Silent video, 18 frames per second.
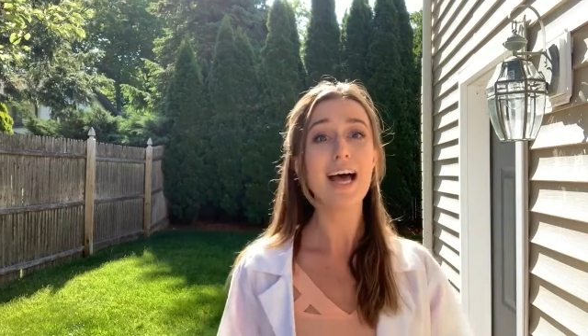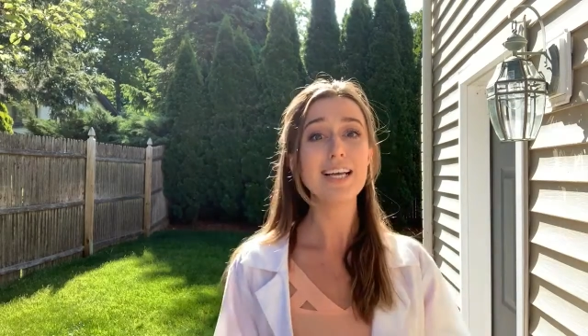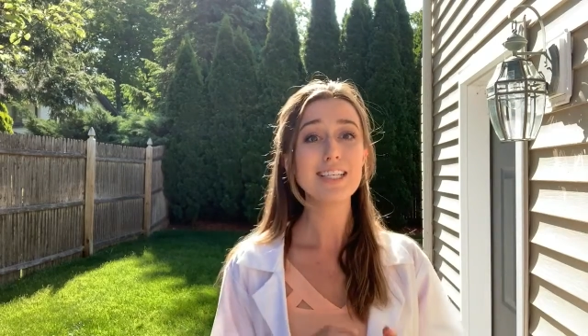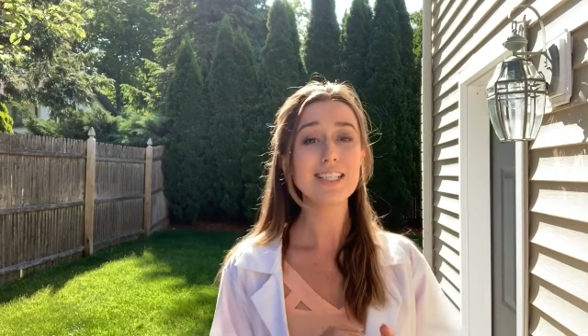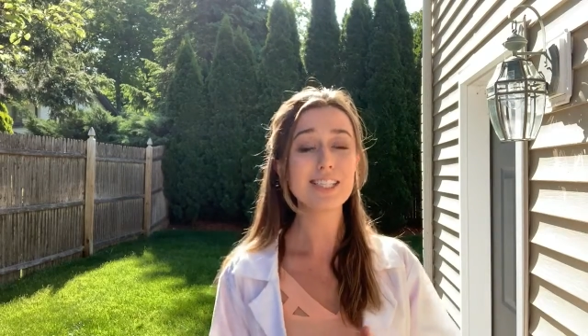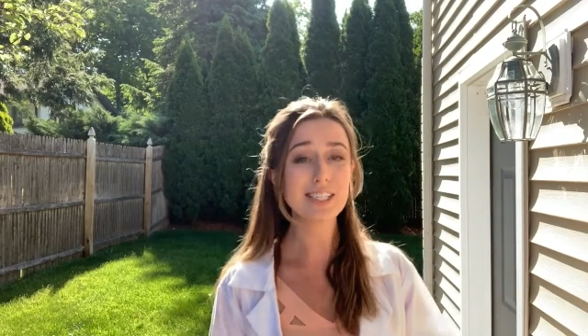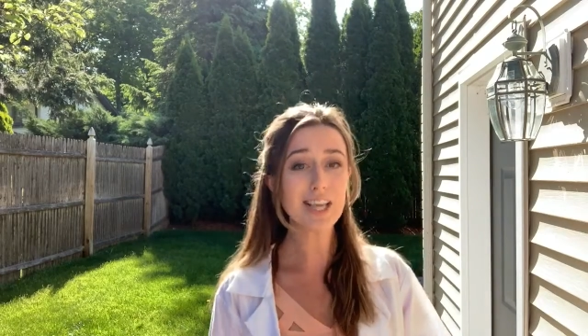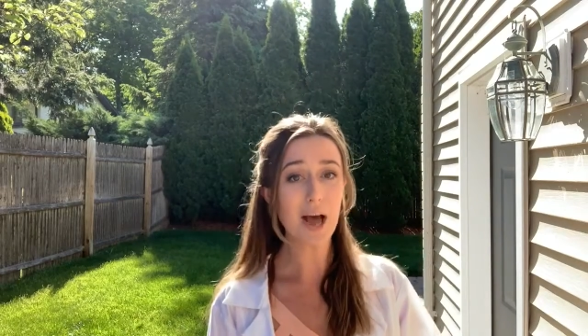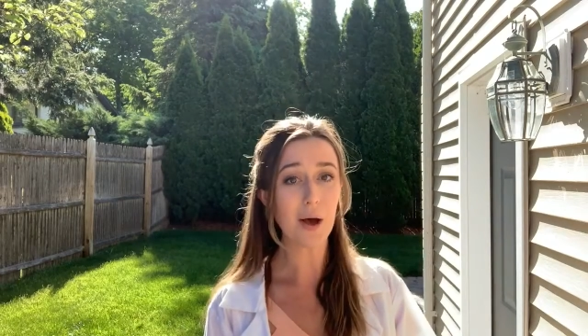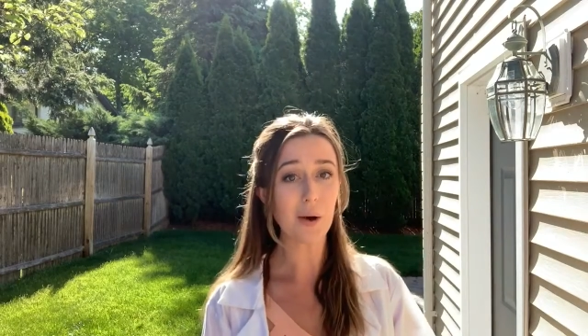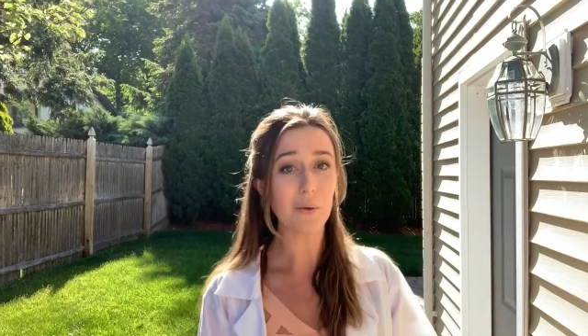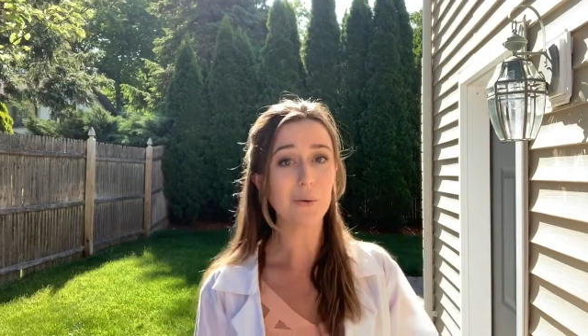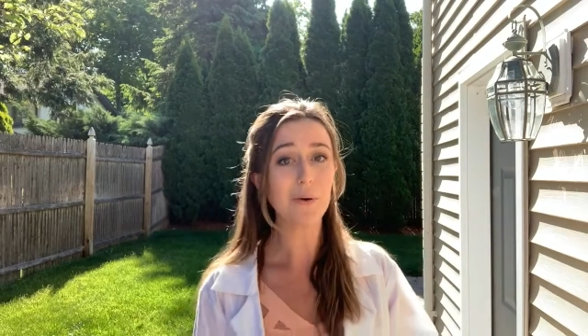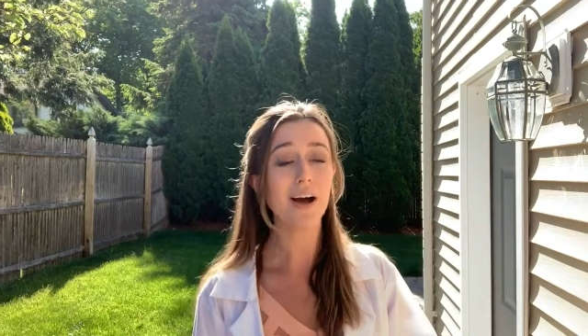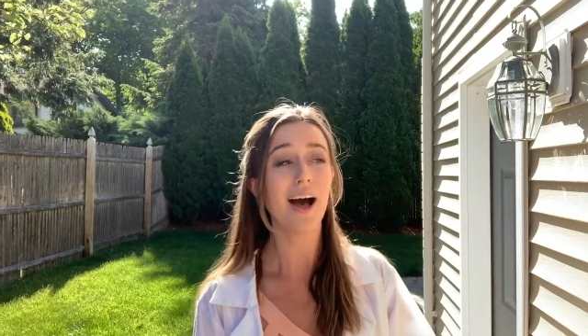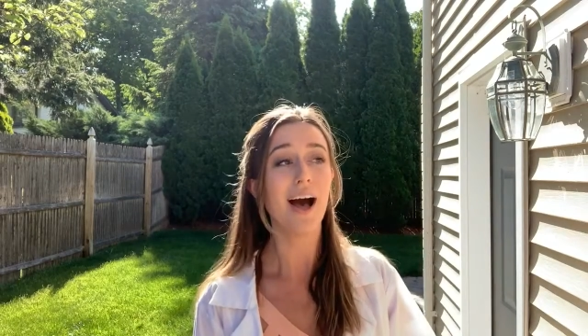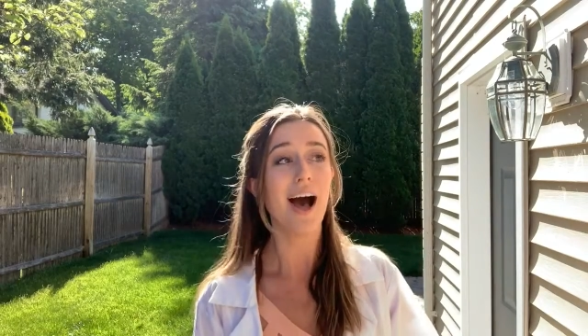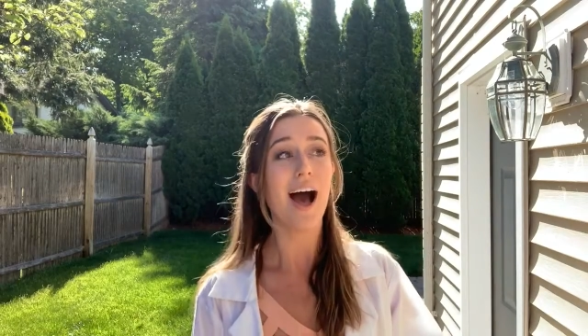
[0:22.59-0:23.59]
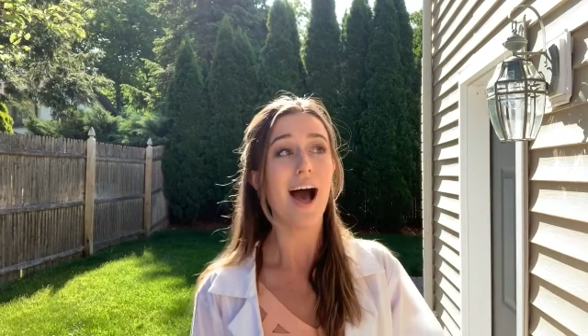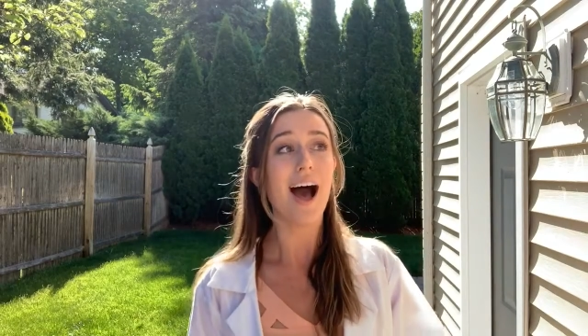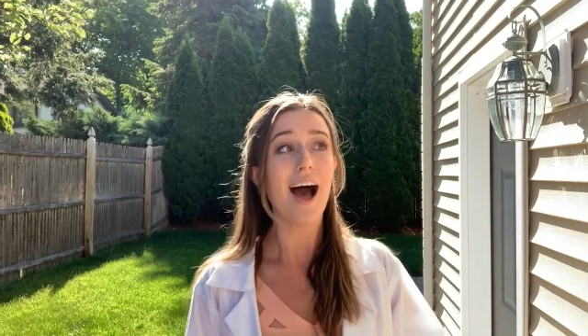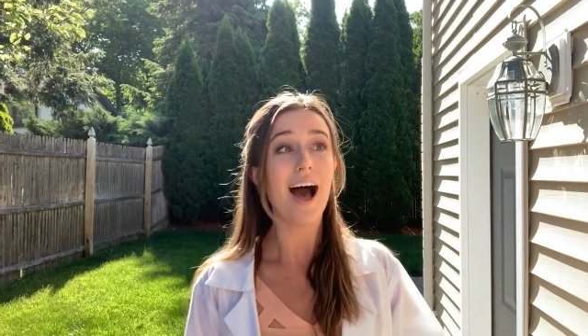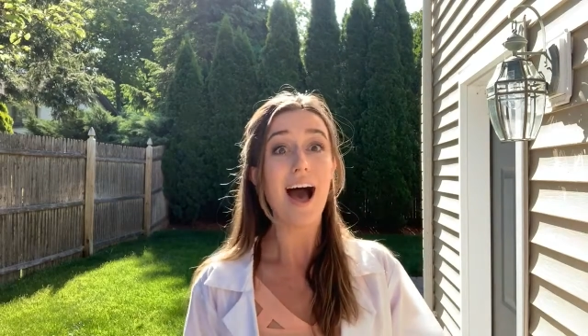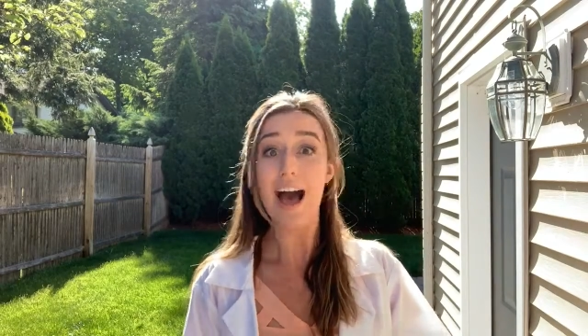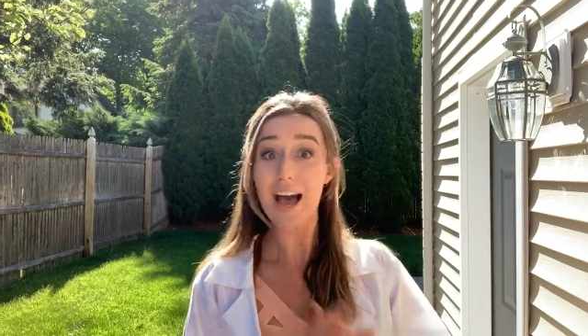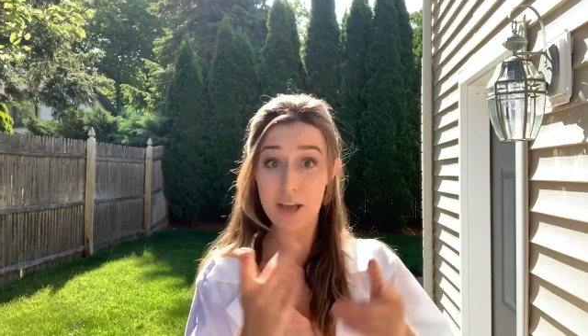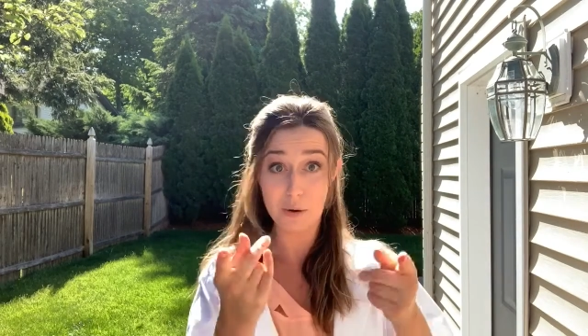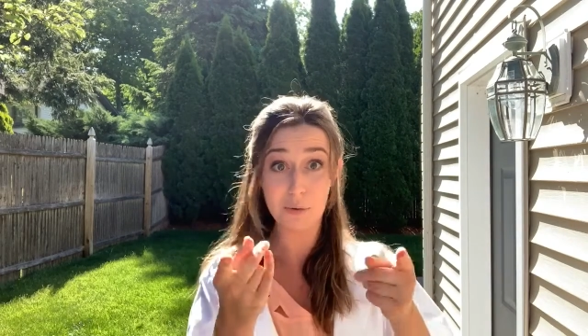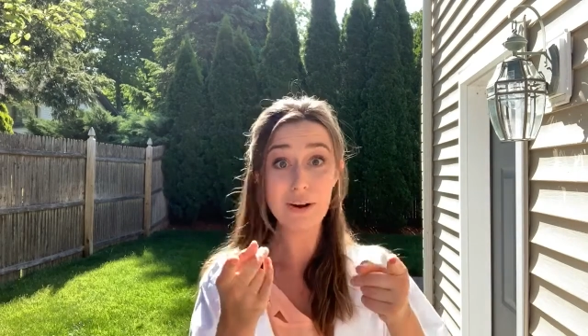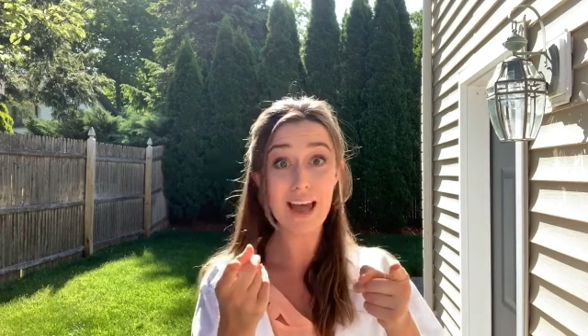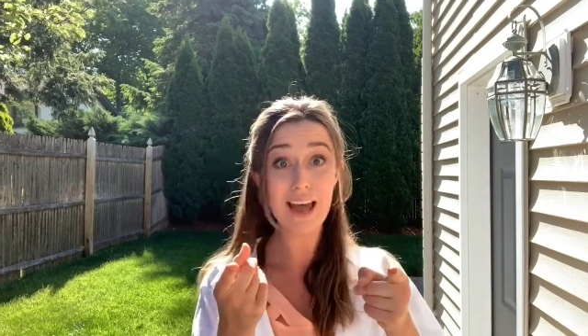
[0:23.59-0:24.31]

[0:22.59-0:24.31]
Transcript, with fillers: So I don't